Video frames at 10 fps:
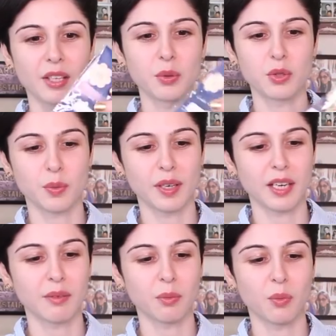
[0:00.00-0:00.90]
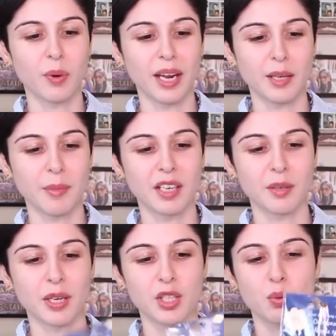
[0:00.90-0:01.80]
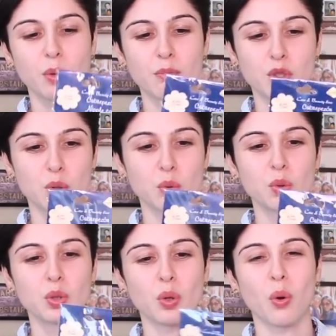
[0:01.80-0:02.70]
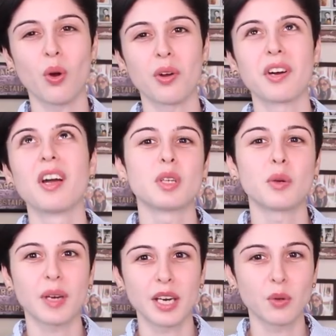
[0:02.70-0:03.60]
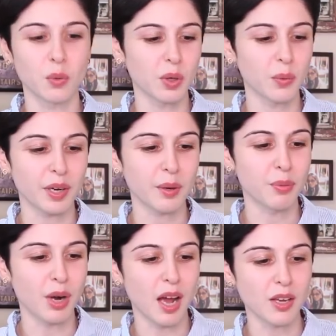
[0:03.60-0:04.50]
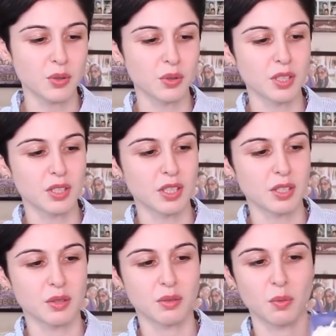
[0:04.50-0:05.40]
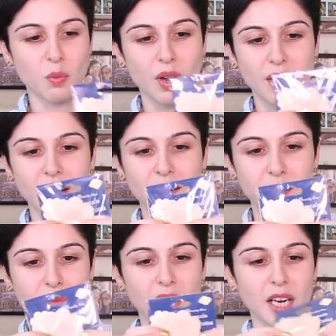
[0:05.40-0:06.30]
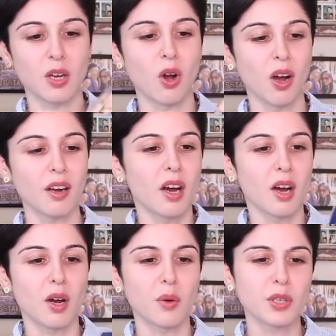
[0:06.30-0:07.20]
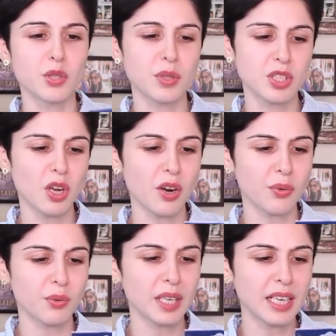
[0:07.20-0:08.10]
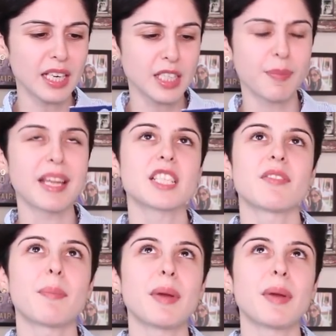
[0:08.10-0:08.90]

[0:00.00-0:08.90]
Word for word: use when I wear them under my swimsuit, or you know, when I don't want to wear a bra. So this is one item that I got, uh, which was not really expensive. I